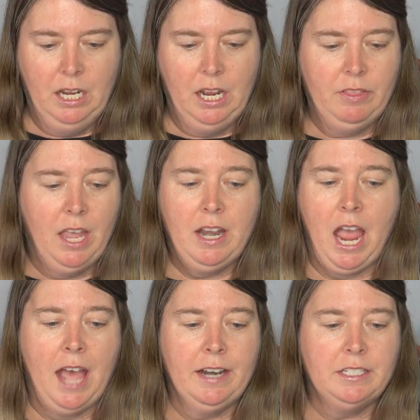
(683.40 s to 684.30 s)
And then
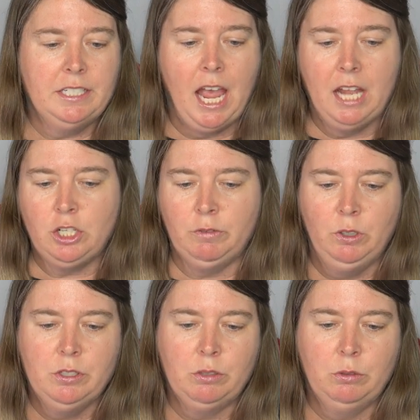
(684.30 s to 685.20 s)
add a dash of
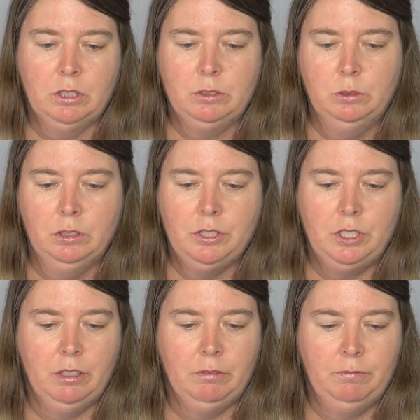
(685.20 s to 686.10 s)
old school cool
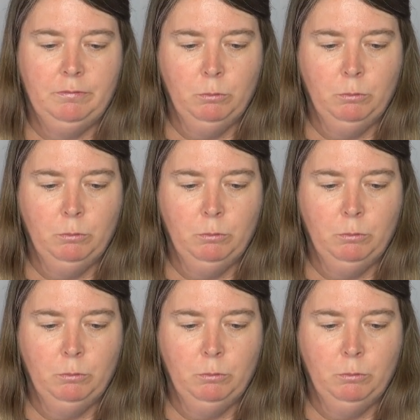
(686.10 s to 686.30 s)
to your